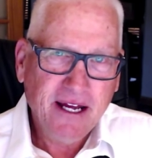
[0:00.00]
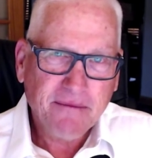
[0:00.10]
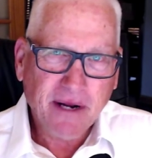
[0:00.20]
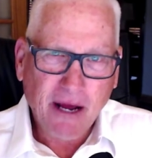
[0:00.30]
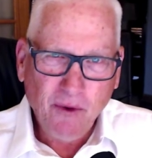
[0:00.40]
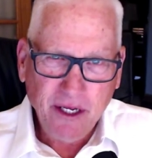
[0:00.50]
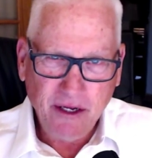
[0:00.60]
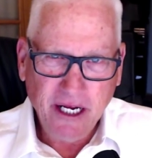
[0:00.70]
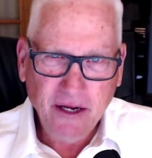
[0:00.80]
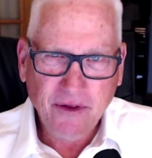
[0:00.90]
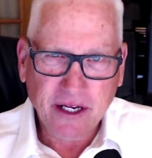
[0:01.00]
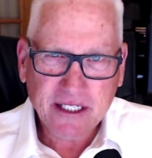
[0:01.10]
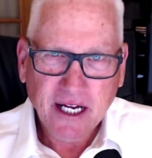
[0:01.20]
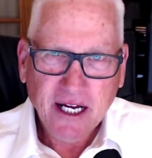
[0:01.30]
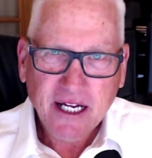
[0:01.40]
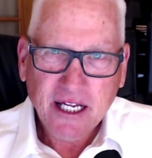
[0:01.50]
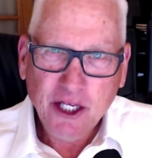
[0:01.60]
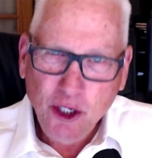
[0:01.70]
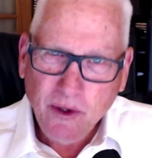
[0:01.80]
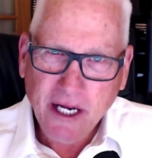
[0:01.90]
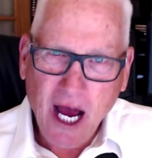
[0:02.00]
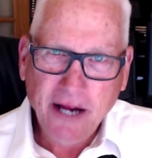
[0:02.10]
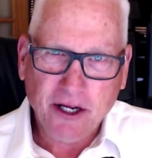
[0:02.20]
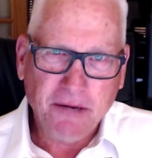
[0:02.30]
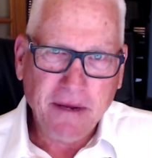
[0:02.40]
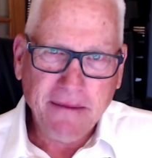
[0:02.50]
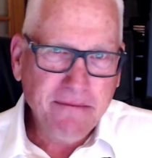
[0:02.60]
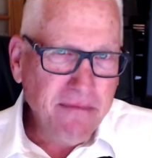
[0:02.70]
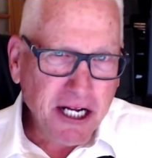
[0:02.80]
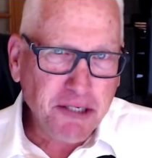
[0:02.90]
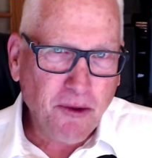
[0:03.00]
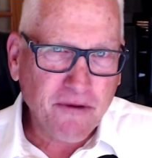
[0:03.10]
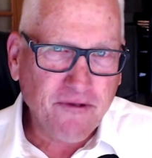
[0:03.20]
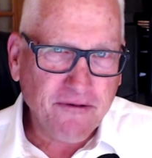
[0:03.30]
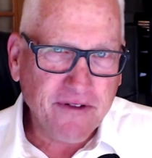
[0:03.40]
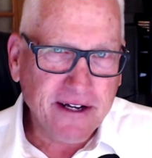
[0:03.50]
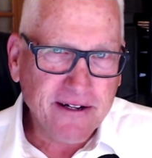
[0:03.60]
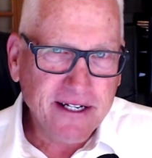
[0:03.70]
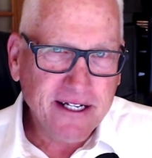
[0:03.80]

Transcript: But I want you to hear this. You and I are going to be much more fulfilled